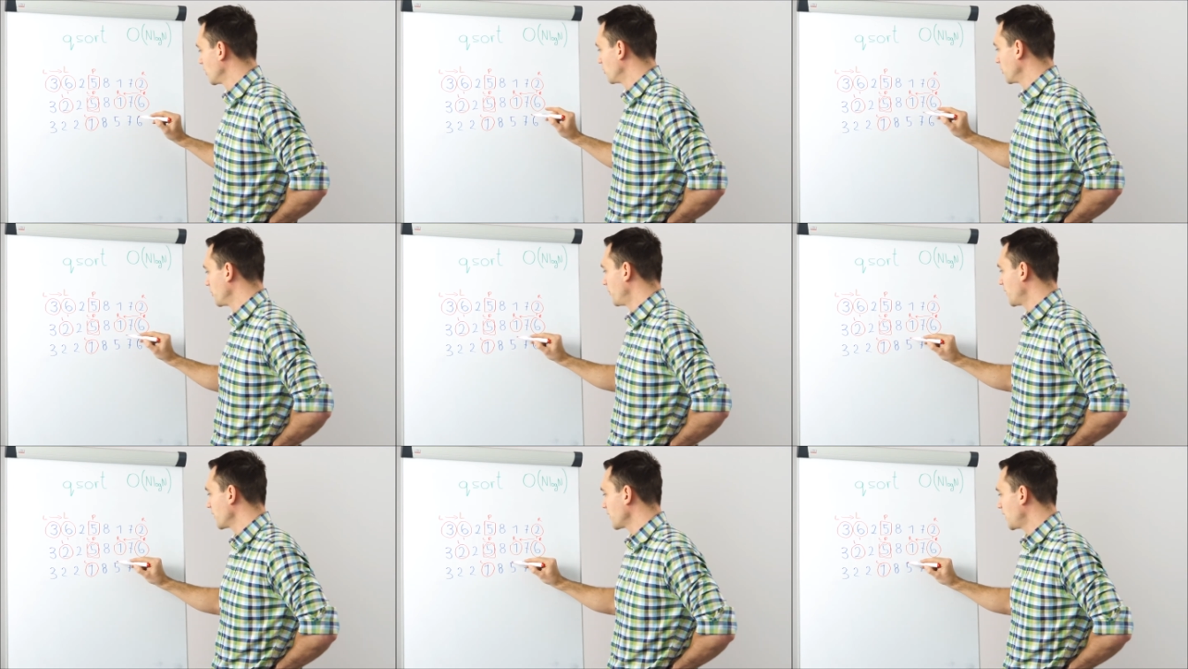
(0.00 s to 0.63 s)
We
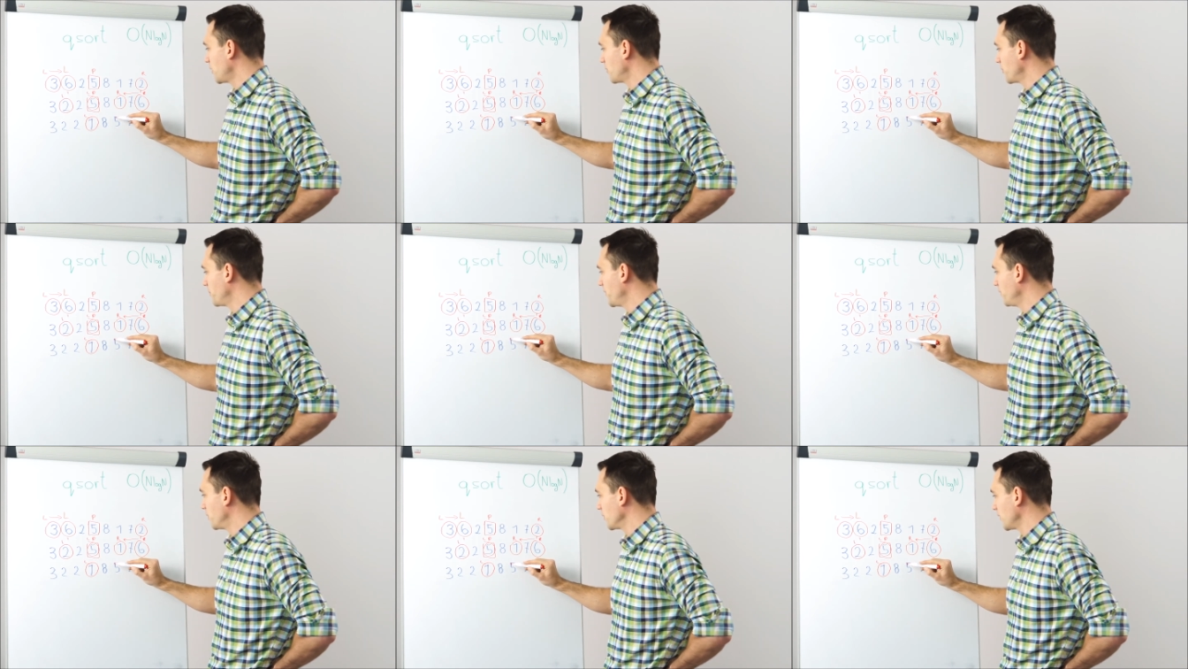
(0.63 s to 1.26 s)
mark our
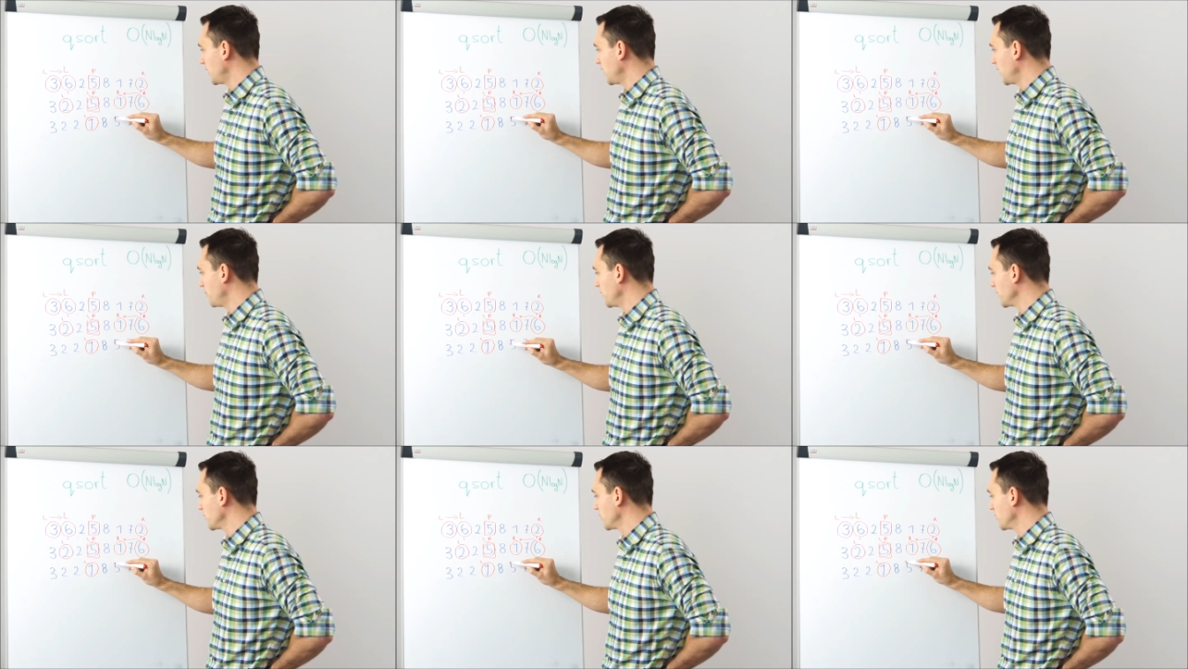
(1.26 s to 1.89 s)
pivot
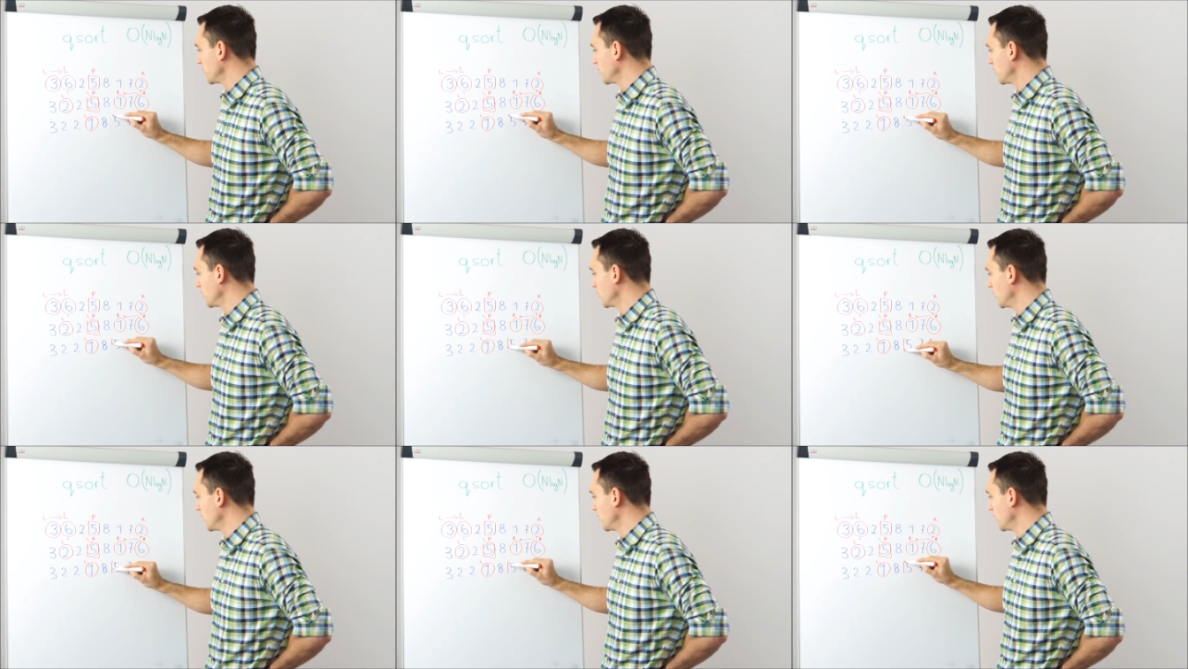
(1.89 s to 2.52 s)
element,
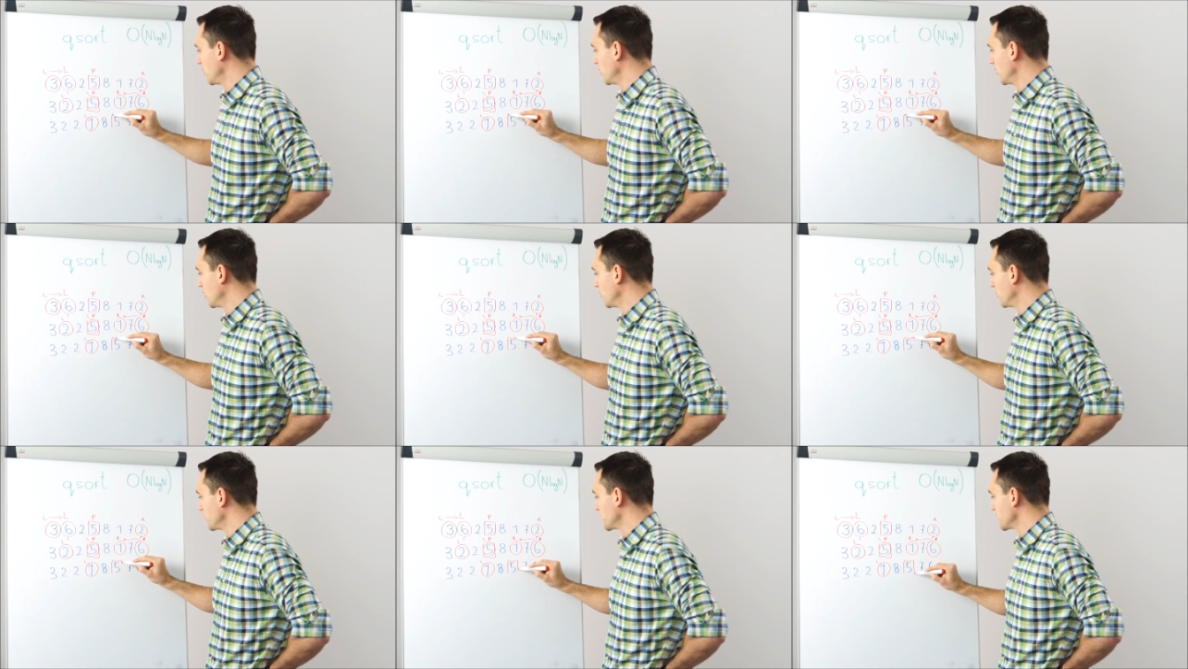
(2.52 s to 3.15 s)

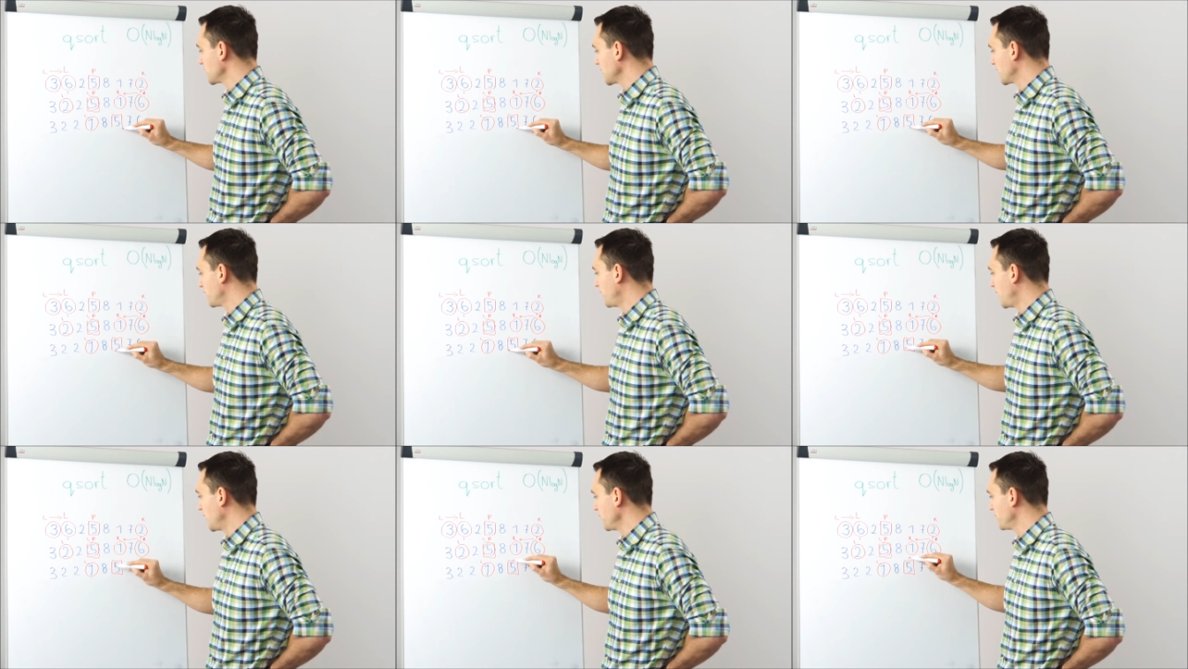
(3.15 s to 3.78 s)
which is at
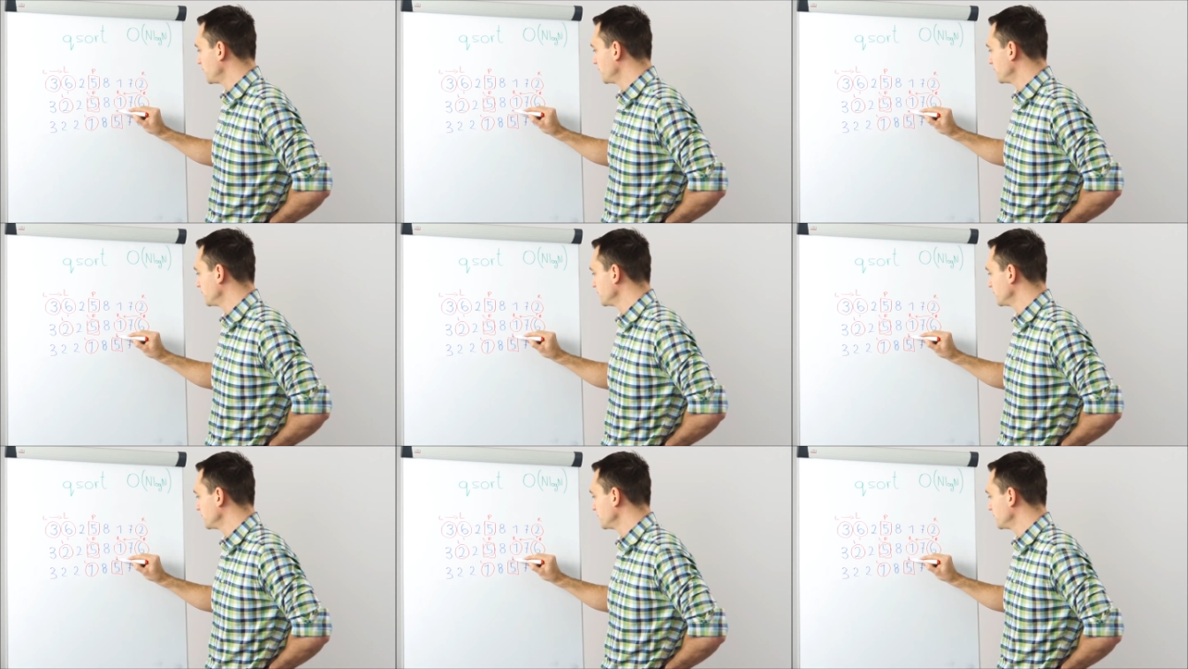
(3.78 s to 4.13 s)
5.